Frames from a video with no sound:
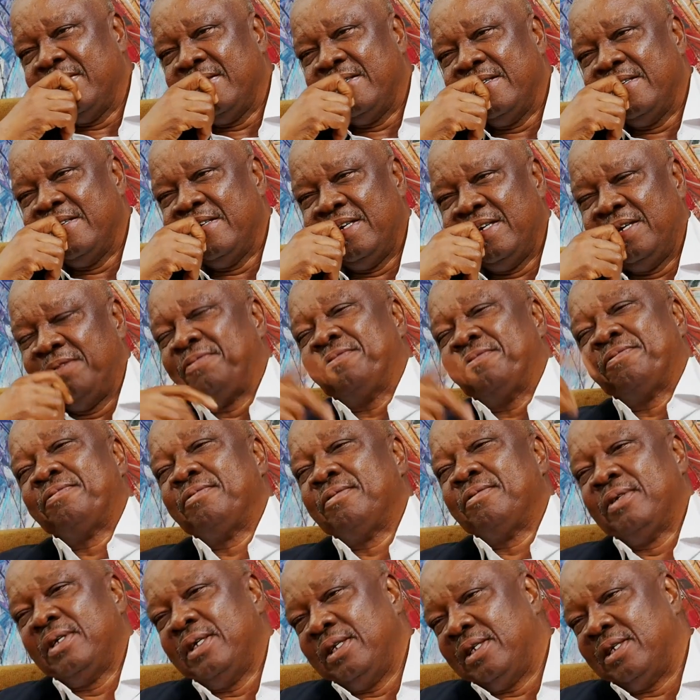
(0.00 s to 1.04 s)
if
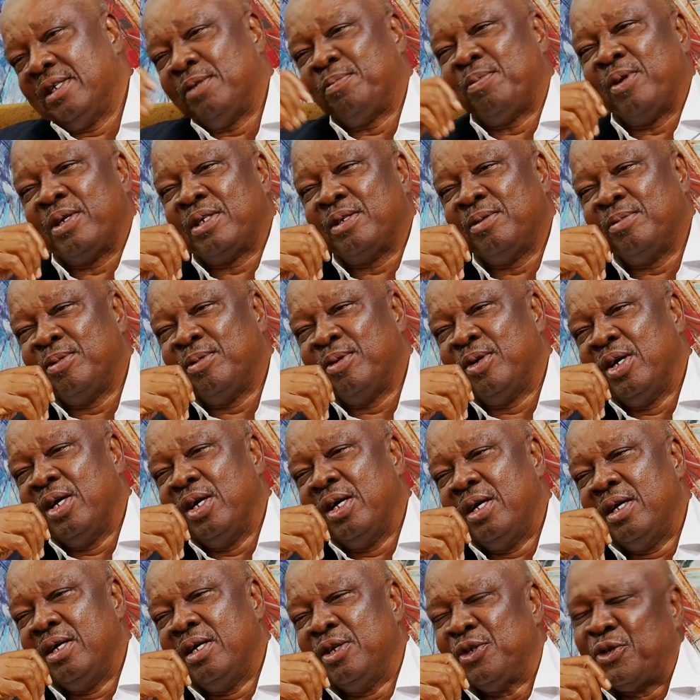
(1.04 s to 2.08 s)
it is possible?
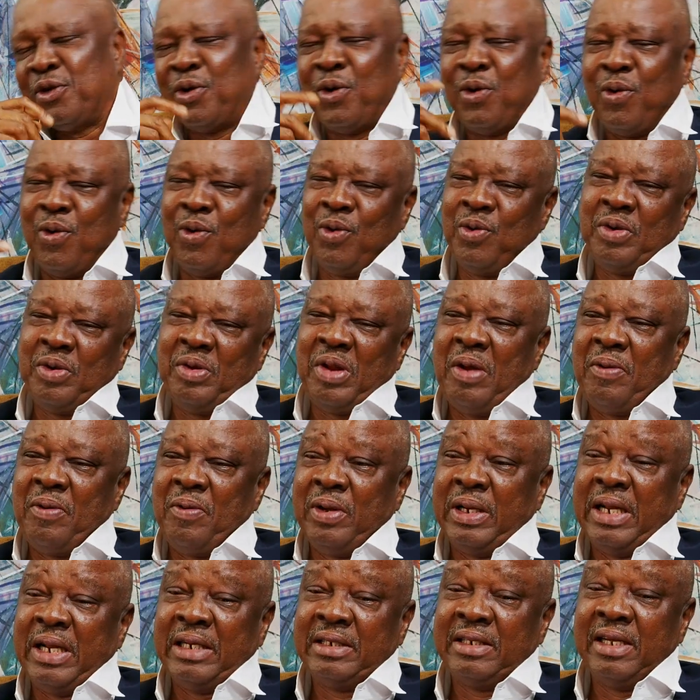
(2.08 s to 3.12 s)
So that's what
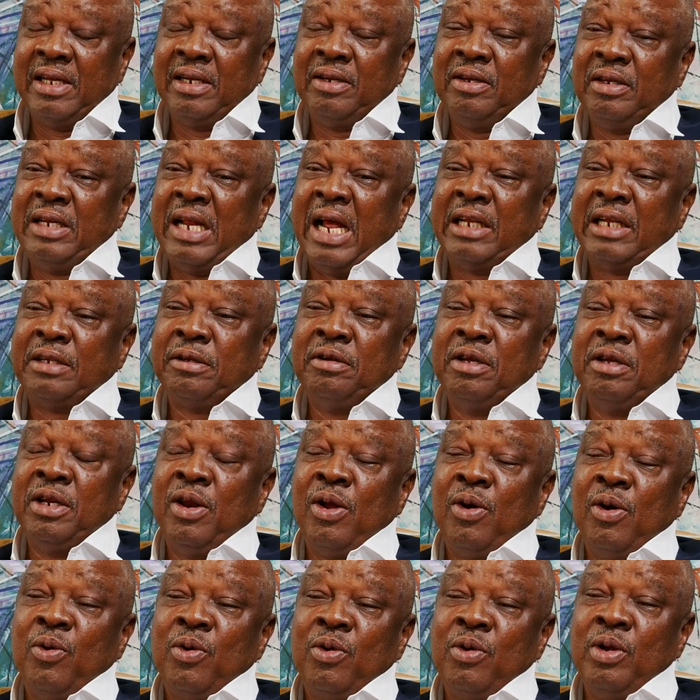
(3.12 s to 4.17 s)
I said. There's the
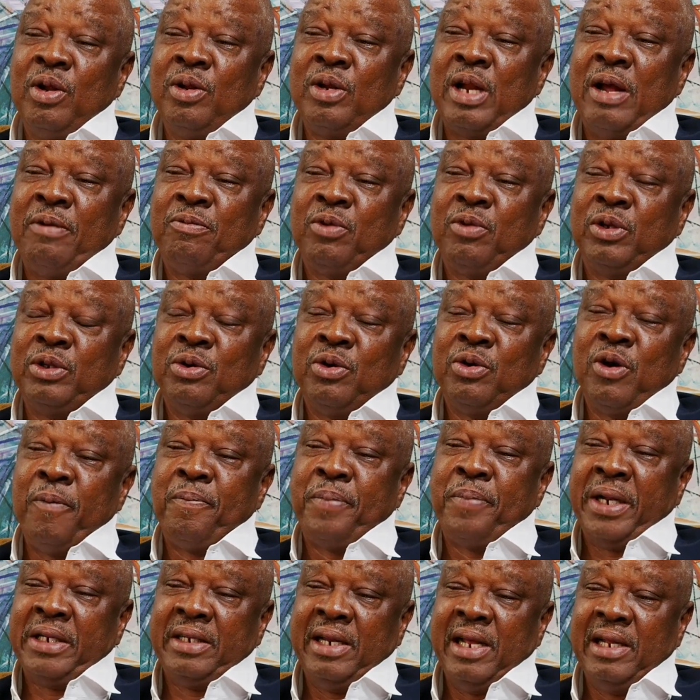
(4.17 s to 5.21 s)
law, we have what they call
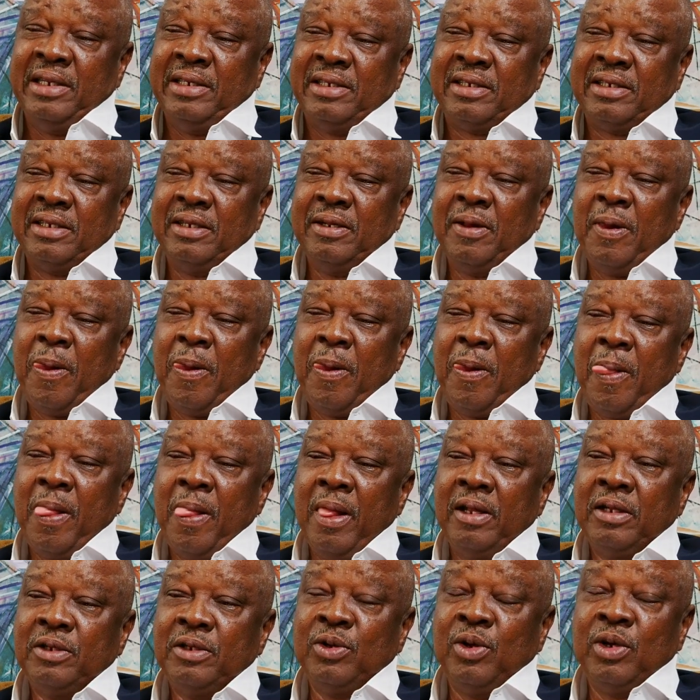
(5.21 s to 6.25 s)
precedents.
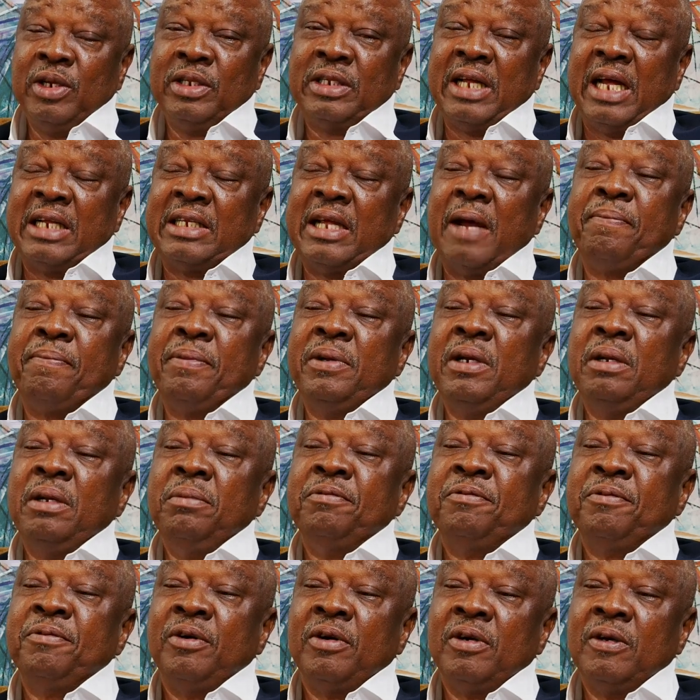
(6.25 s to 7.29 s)
So this has happened
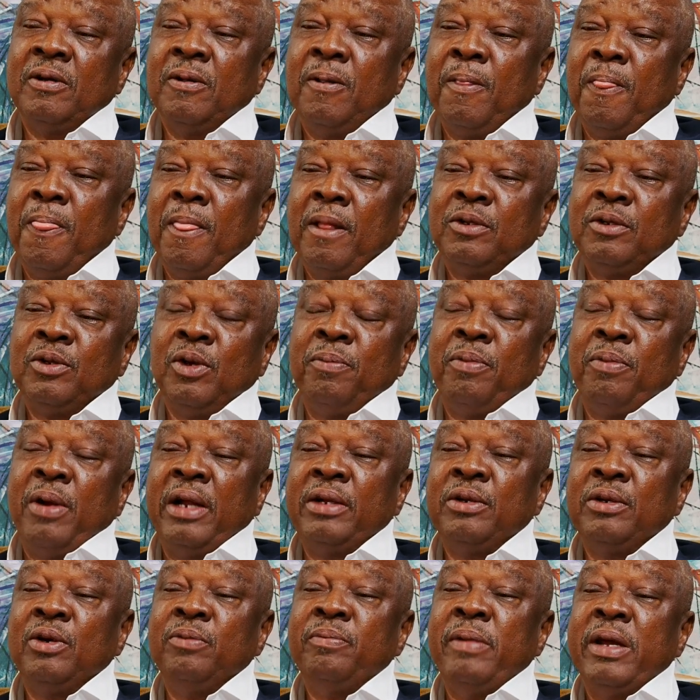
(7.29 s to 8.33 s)
before. So
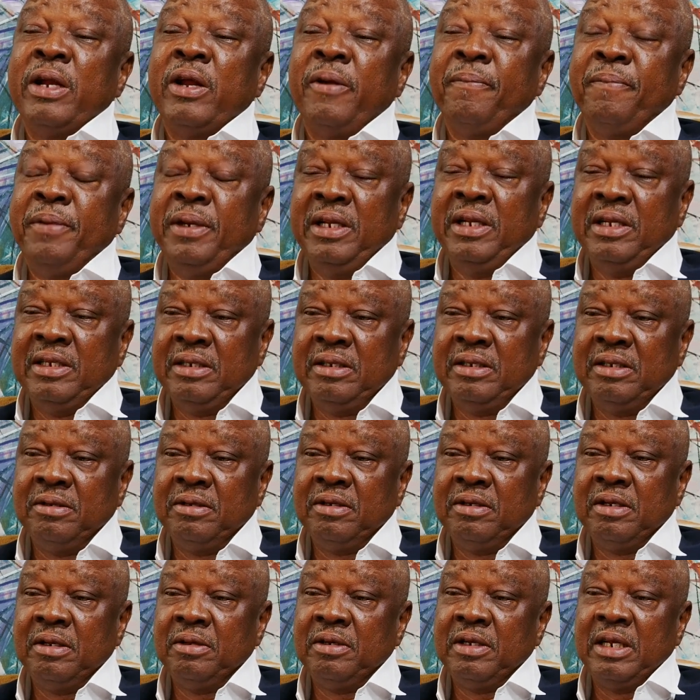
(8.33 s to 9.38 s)
Buhari may not be
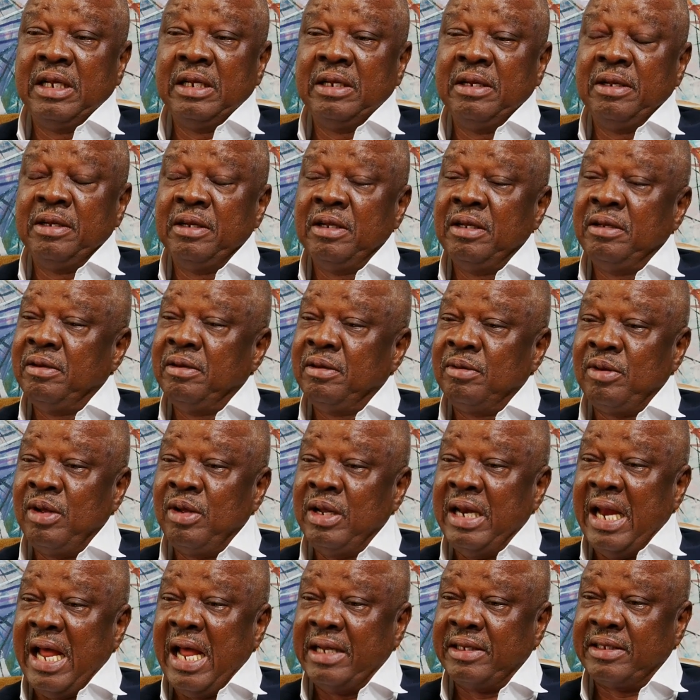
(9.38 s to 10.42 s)
the
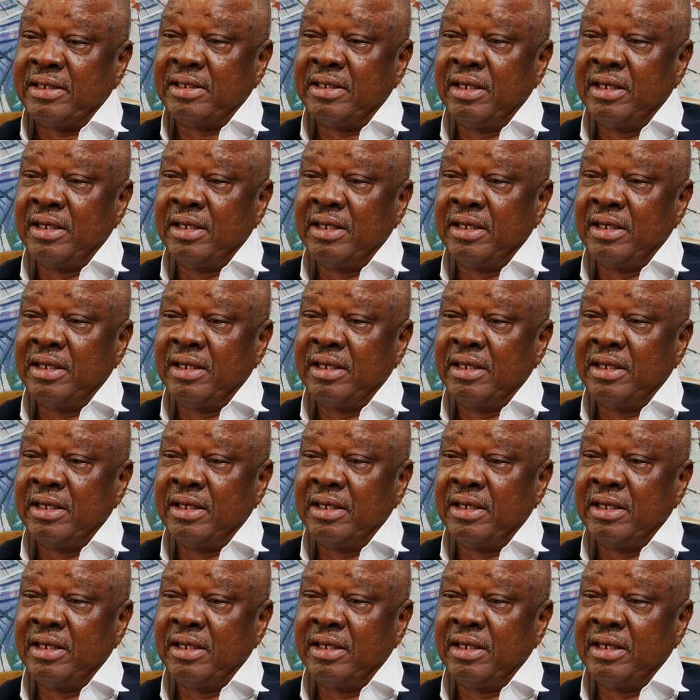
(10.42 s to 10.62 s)
last.